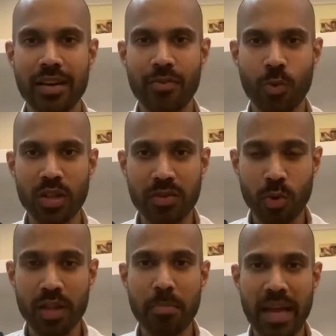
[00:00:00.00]

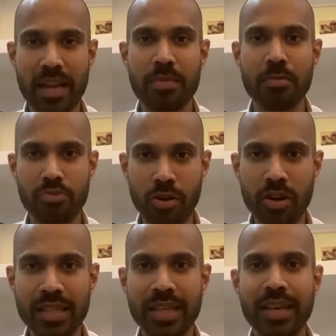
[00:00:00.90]
what the pandemic
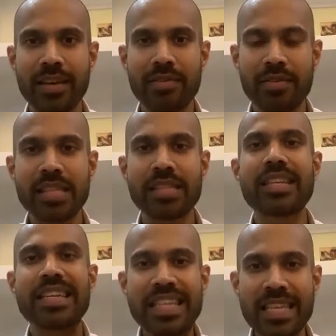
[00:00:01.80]
brought is the
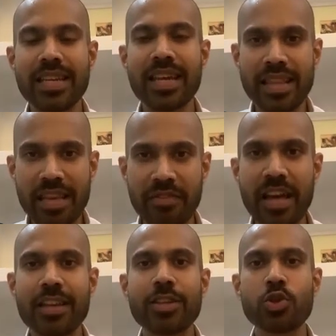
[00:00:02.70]
need and the
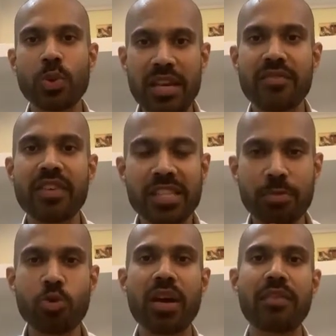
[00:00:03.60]
awareness to invest
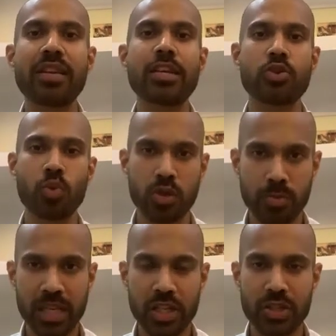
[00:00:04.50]
more heavily into
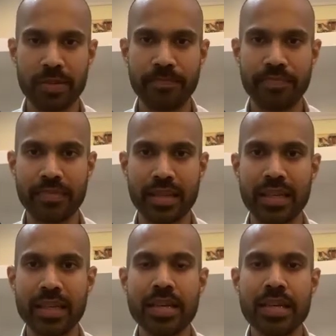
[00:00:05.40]
automation.
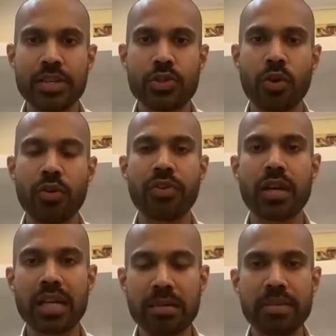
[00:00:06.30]
Yeah. So for
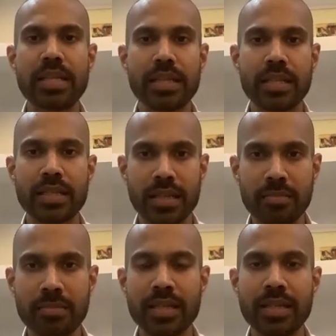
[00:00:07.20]
a company like
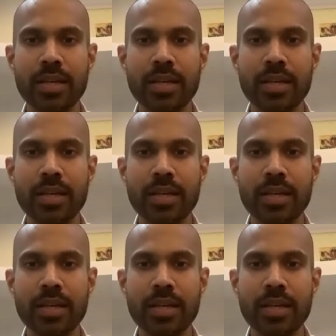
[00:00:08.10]
Daimler,